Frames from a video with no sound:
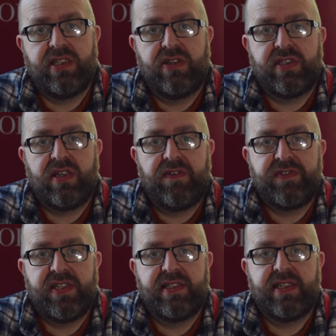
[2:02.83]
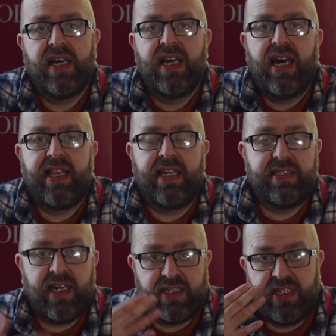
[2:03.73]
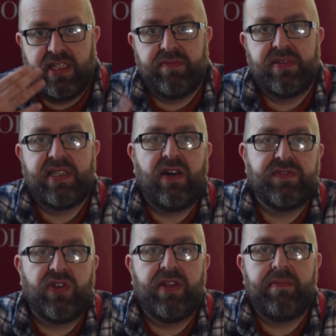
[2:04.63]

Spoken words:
those surfaces, and then touching themselves on the